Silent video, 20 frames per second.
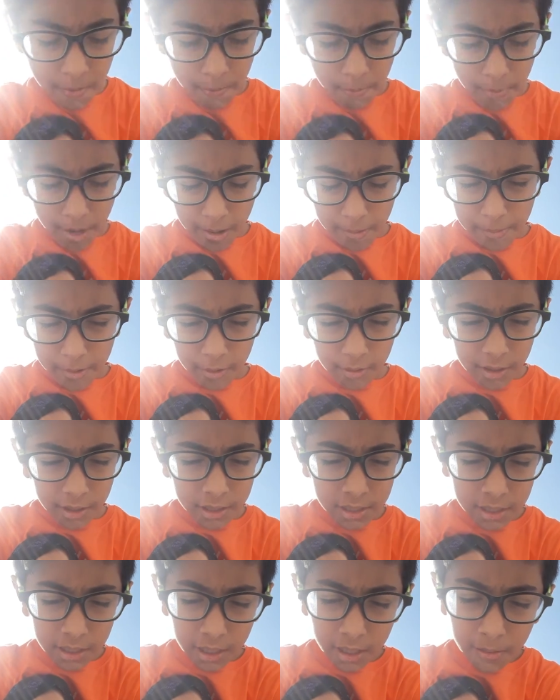maybe you can
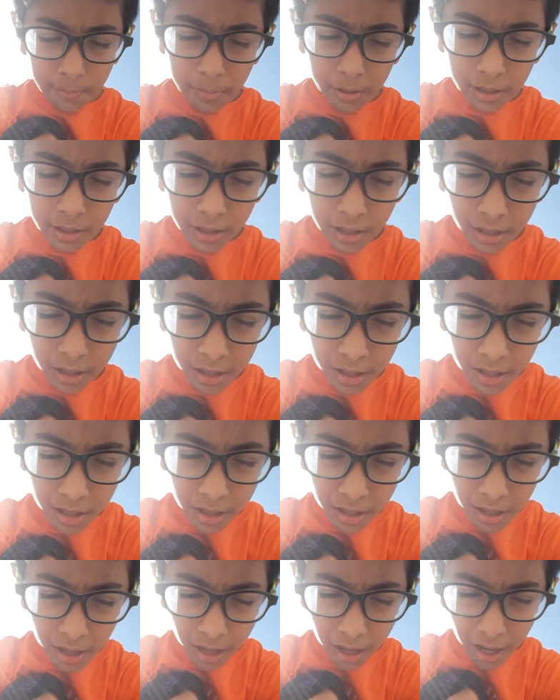see it, but
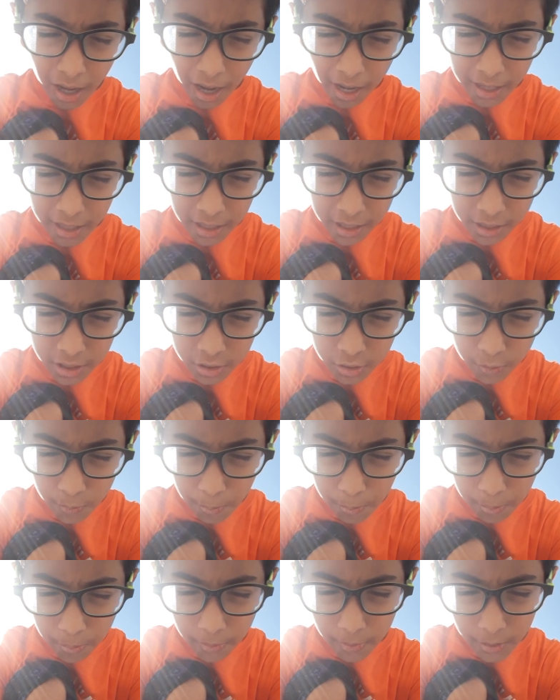I need to
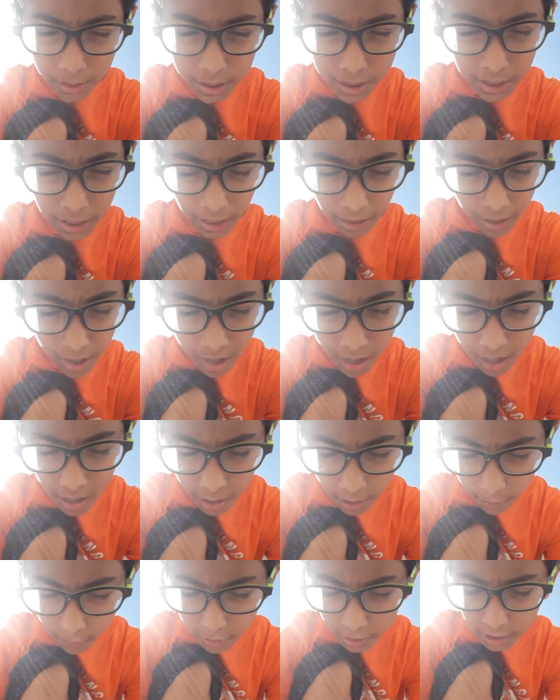see.
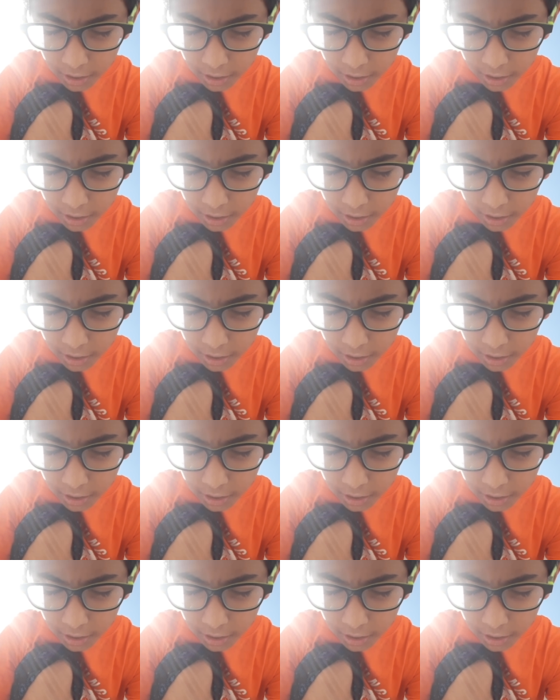You